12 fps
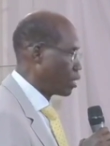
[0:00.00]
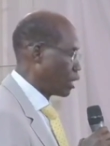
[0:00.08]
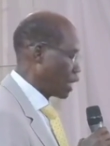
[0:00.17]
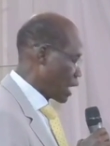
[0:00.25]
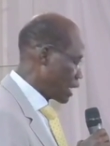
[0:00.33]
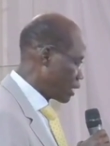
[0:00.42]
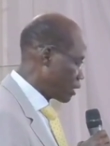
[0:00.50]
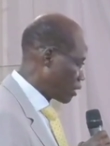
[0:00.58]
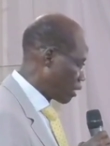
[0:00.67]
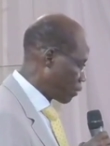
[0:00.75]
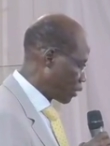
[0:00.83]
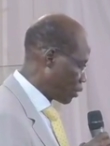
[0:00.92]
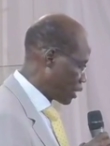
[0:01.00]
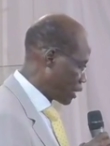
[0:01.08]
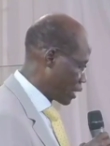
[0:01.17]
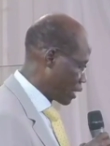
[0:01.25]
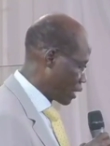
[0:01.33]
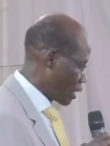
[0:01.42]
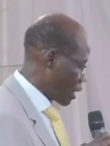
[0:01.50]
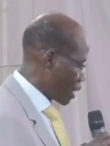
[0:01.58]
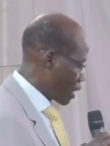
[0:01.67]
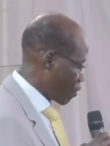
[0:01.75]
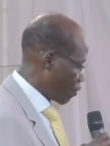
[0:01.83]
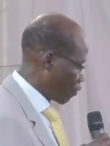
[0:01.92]
In December
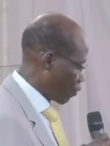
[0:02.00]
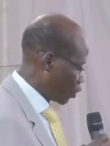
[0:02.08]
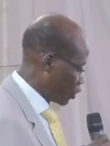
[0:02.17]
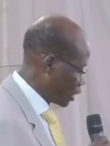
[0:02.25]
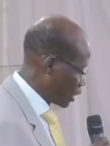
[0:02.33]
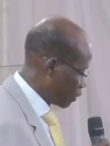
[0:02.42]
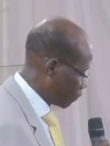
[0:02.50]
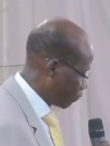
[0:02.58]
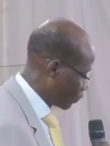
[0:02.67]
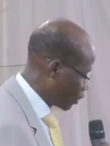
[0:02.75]
2014, the